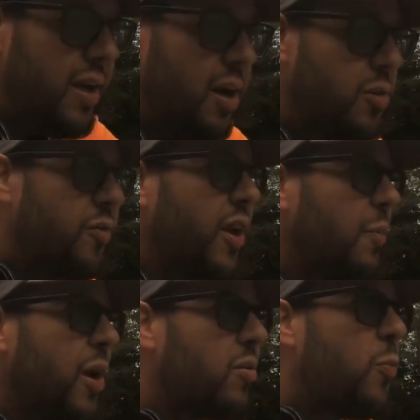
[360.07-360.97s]
Hopefully
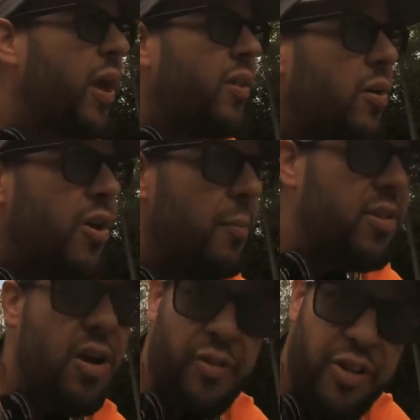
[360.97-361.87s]
I'll be able to pick those up
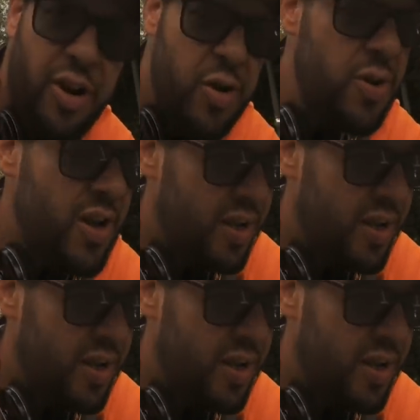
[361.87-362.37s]
this afternoon.